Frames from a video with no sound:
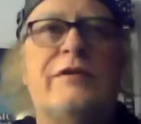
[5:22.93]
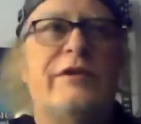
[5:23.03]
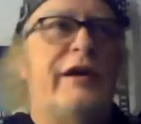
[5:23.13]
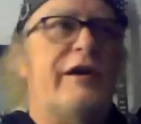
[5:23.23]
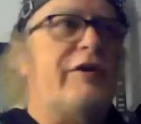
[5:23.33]

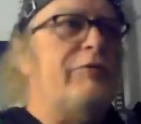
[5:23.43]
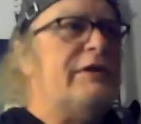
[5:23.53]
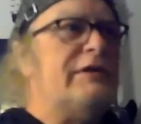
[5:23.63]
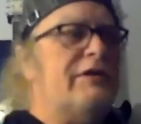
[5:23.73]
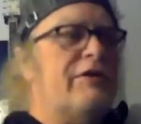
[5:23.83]
younger
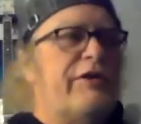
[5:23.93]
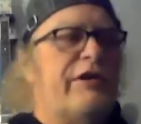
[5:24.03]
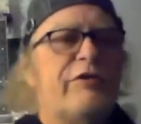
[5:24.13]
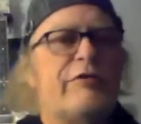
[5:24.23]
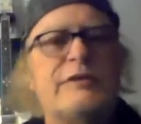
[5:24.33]
one or
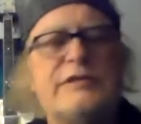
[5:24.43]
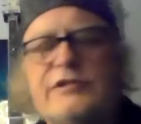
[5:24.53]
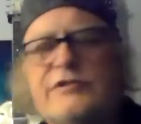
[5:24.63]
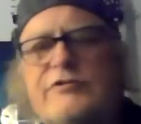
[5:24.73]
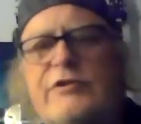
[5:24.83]
the older one
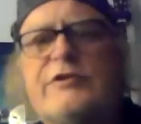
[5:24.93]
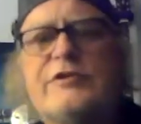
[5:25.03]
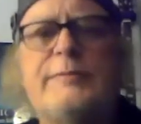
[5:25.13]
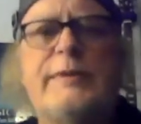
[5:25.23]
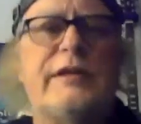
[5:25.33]
still
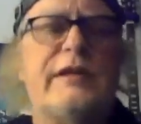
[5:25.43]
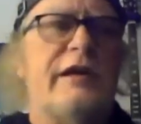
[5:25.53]
struggles a bit.